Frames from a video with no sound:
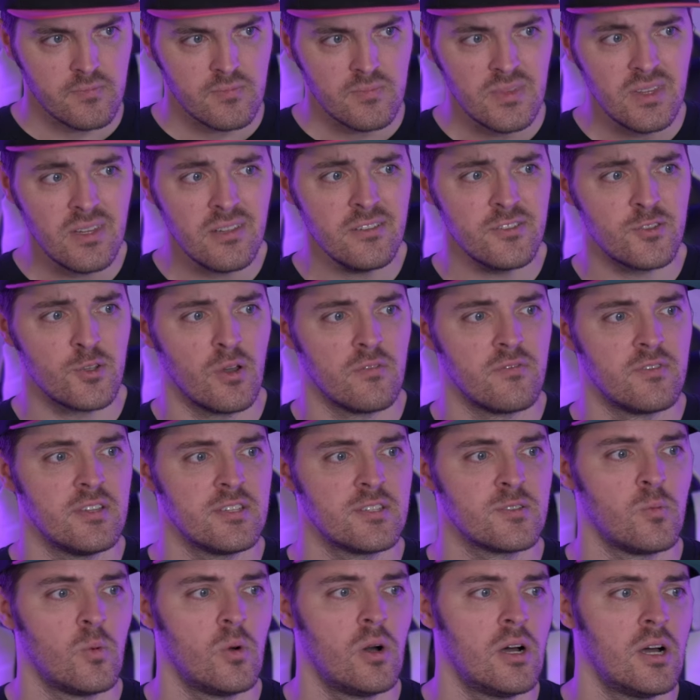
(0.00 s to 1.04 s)
So if this
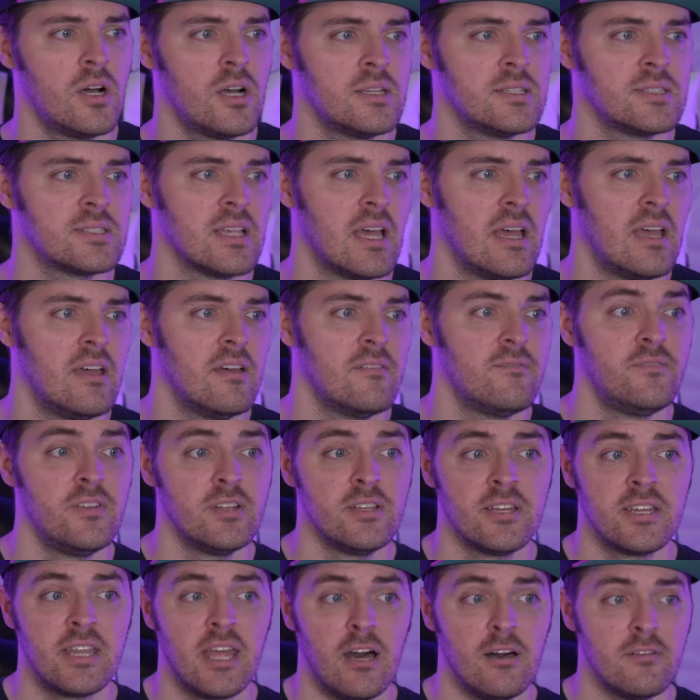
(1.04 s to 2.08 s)
was
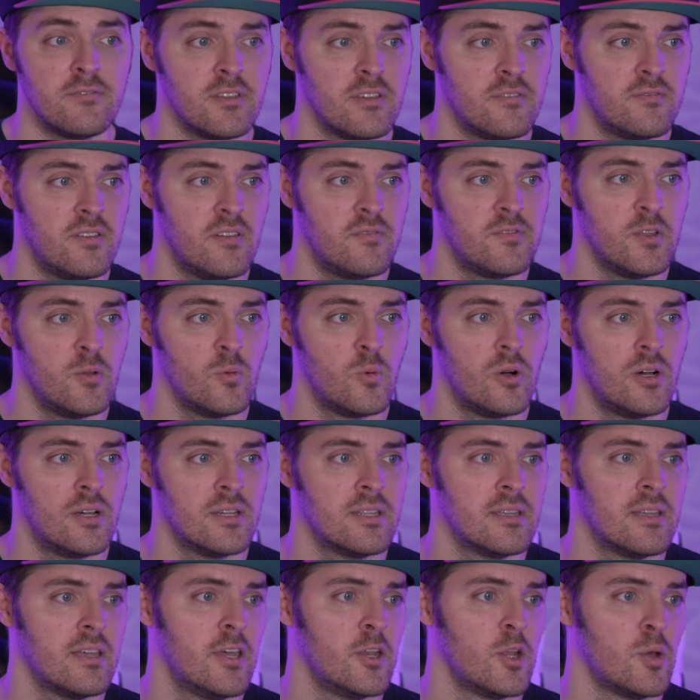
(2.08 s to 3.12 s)
Philadelphia 51,
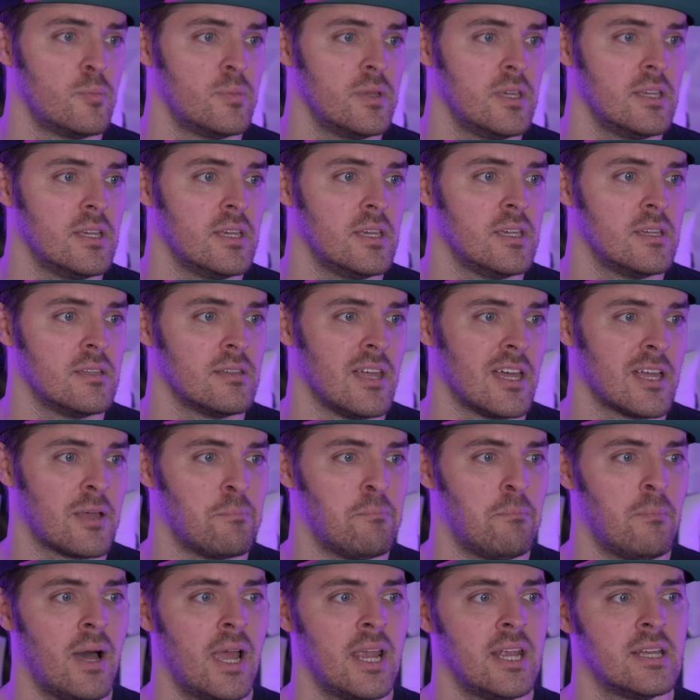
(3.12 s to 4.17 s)
it'll be like
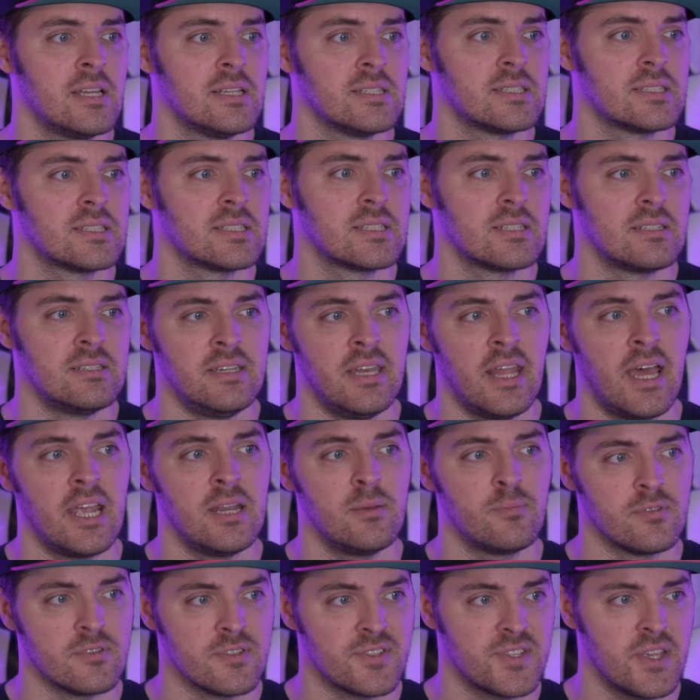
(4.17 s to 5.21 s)
minus
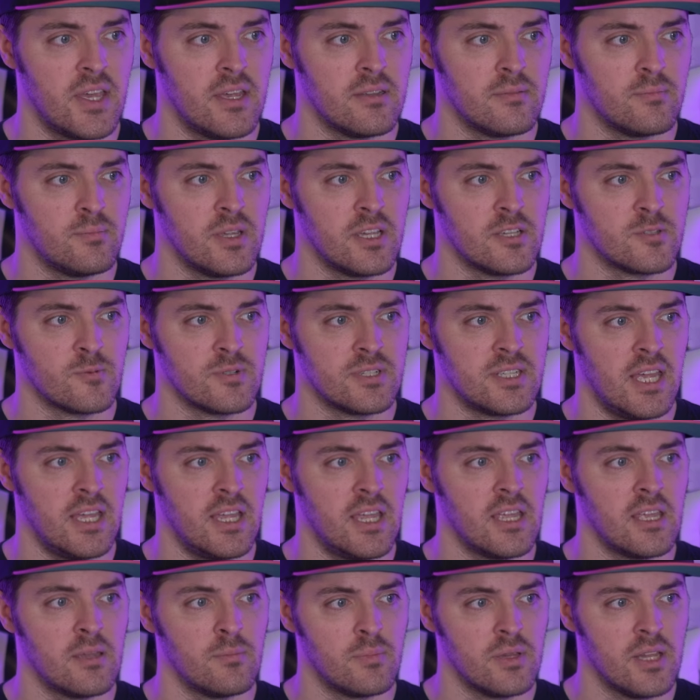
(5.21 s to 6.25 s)
9% because we're taking
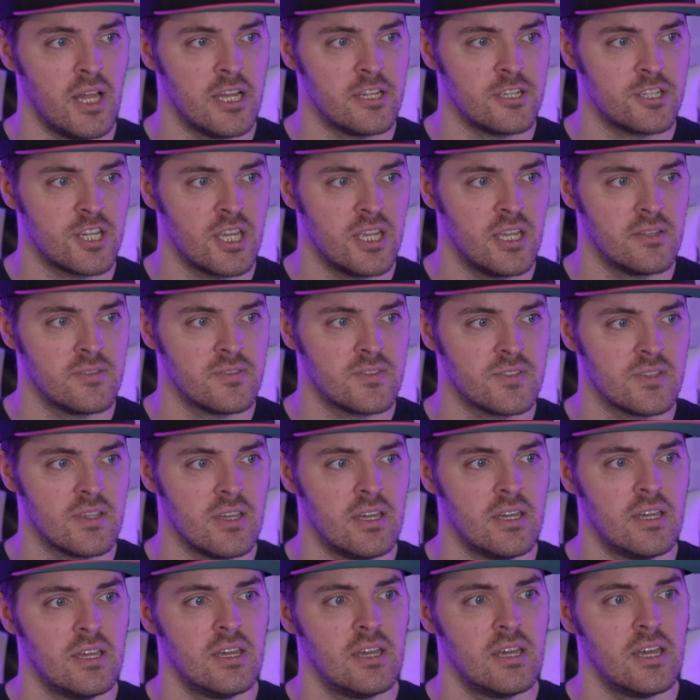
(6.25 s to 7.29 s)
implied chance
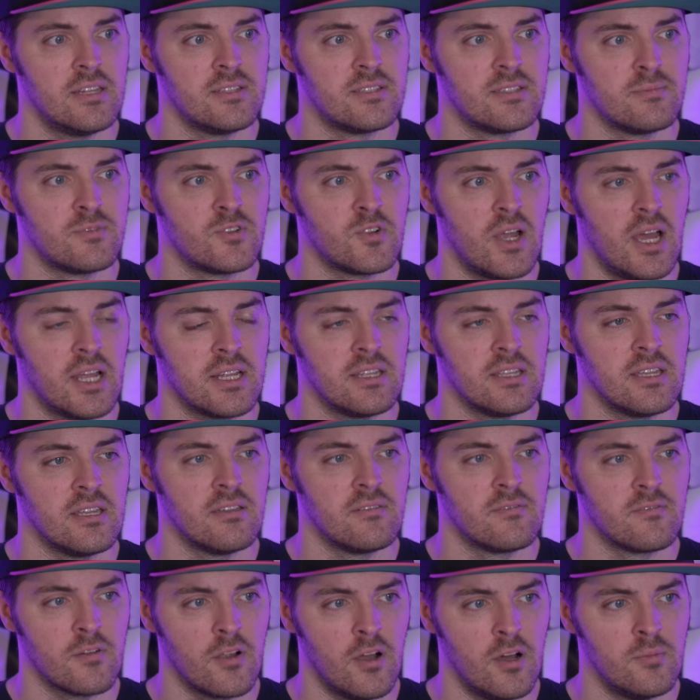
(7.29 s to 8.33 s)
and subtracting it
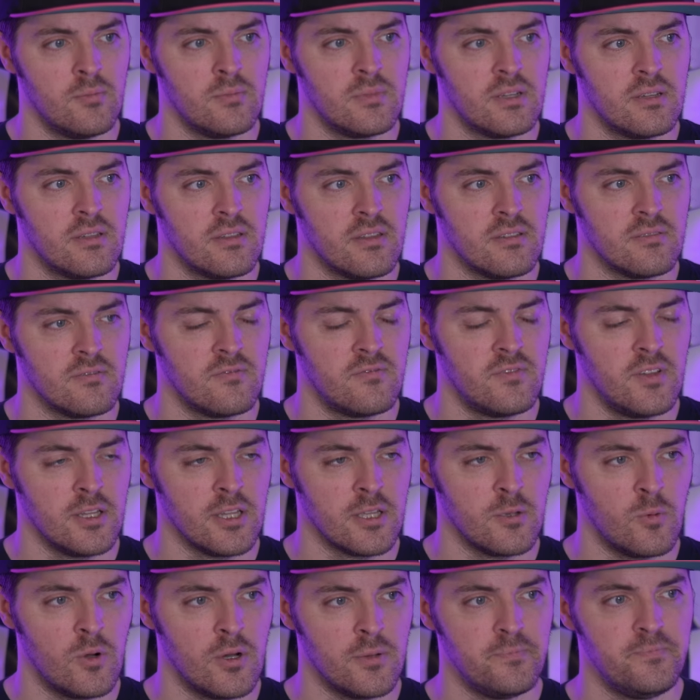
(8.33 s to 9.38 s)
from the Philly
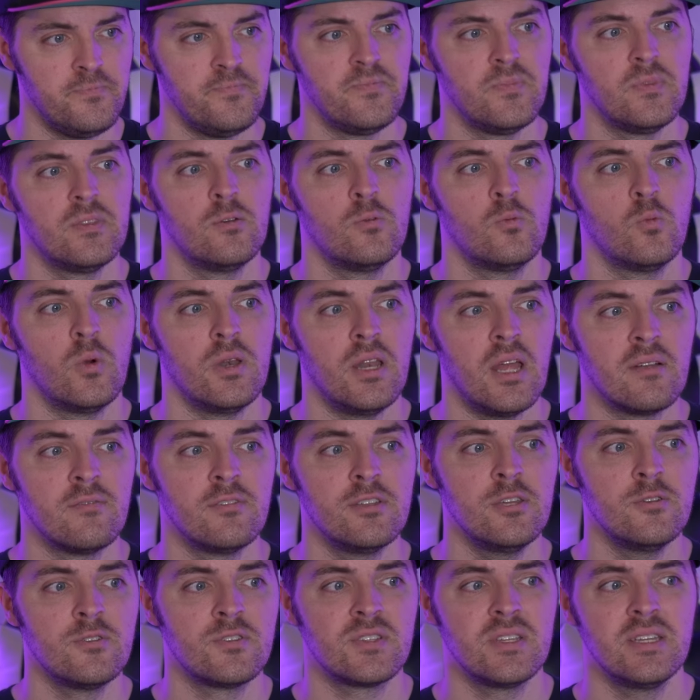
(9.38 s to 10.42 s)
one. Whenever you
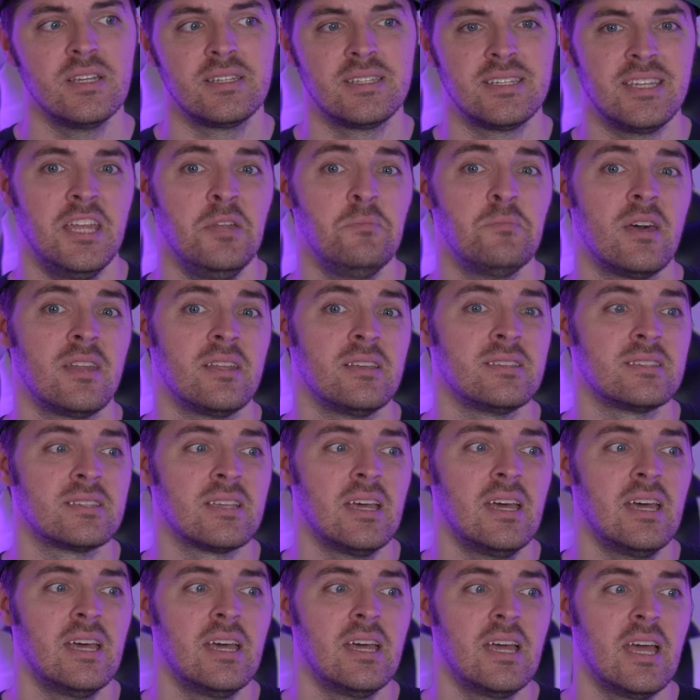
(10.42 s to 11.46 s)
see a team that is
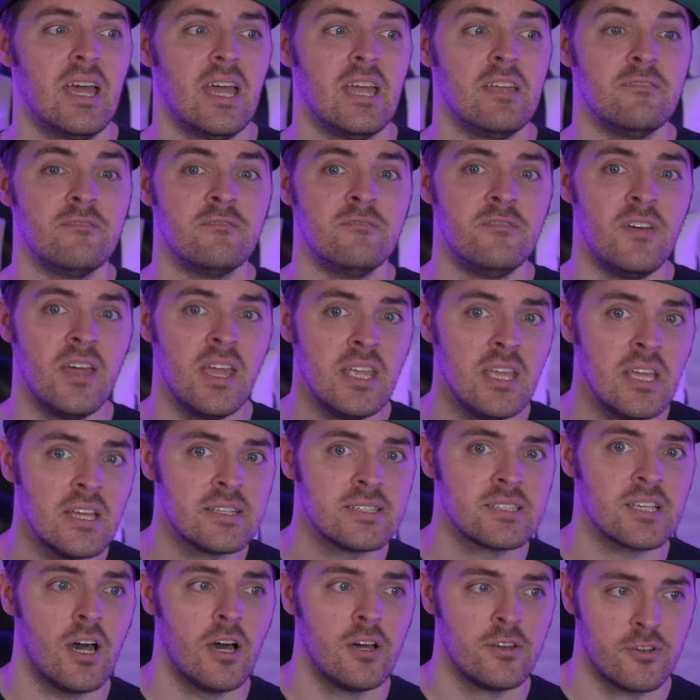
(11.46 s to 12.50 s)
a Vegas
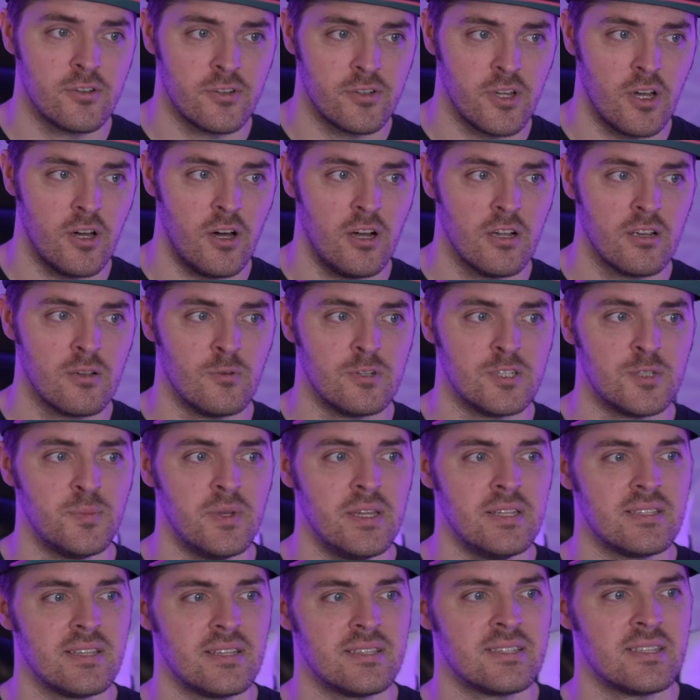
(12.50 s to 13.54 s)
underdog, which means
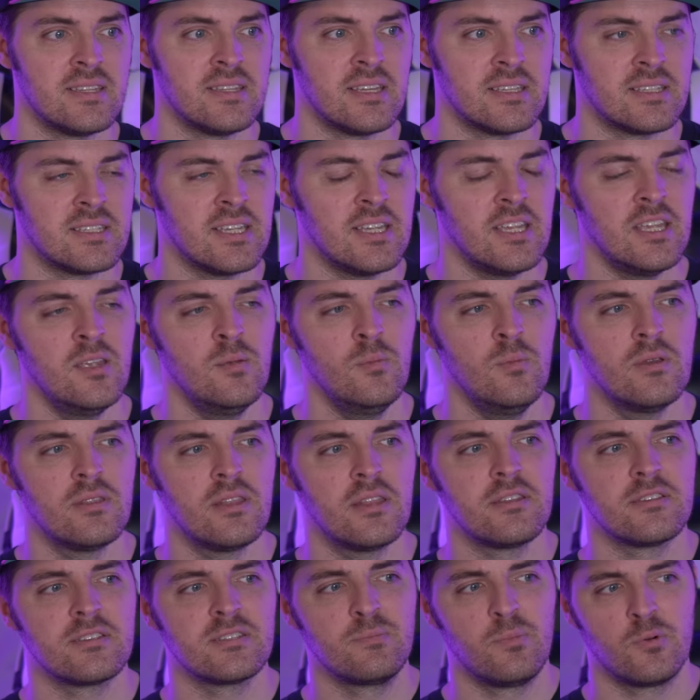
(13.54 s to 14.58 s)
it's the team that the
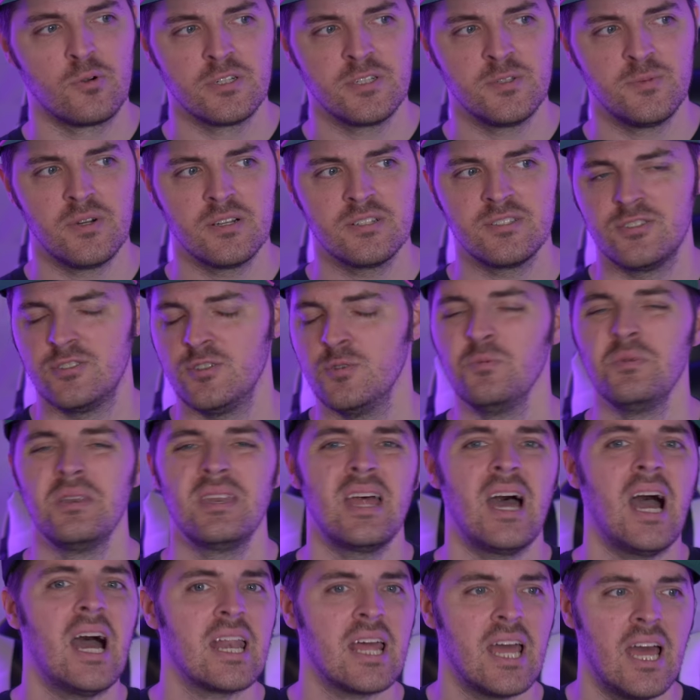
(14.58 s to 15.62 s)
sportsbooks do
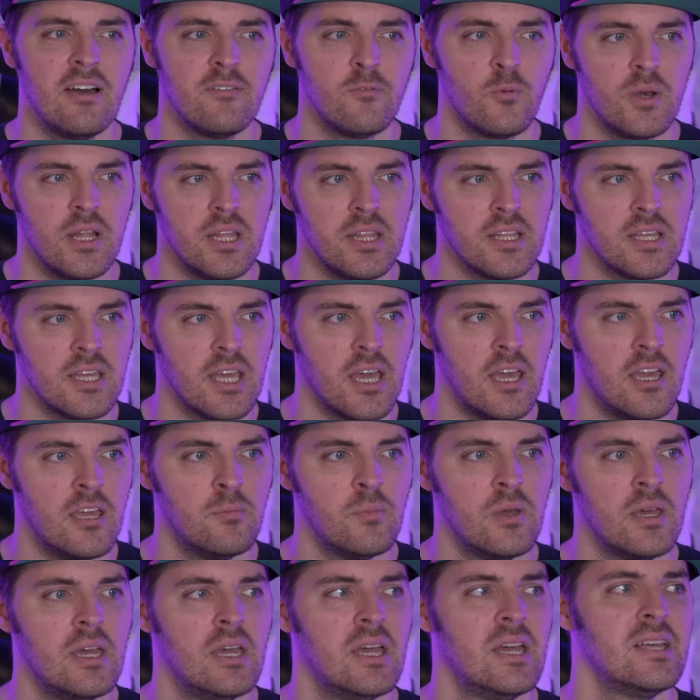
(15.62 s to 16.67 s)
not have winning the game,
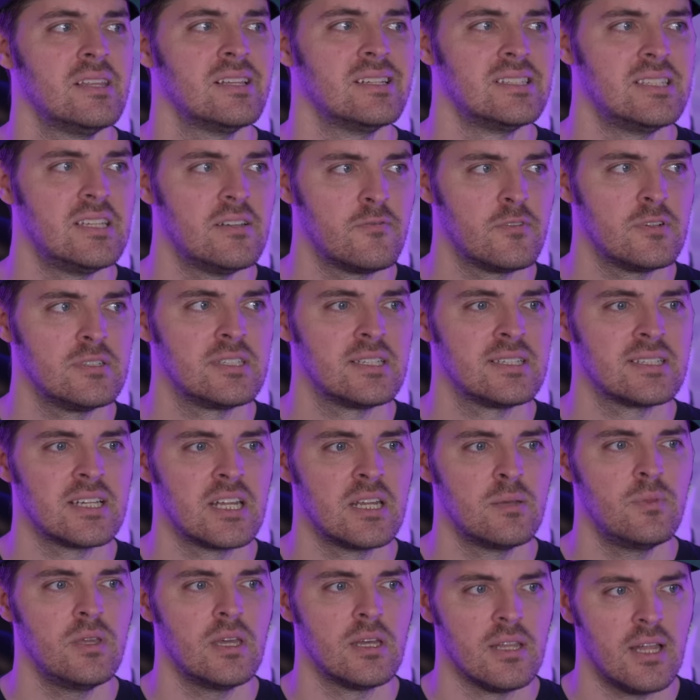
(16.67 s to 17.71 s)
the difference is going to be
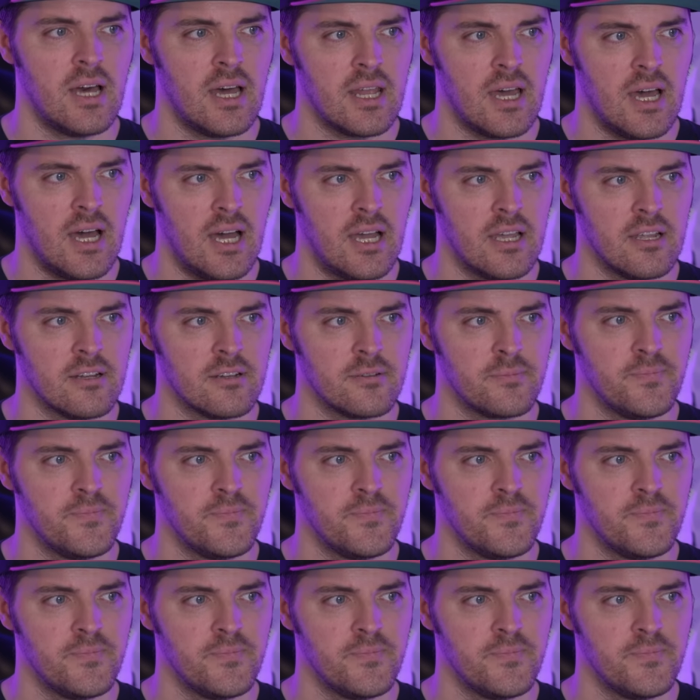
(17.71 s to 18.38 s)
a lot higher.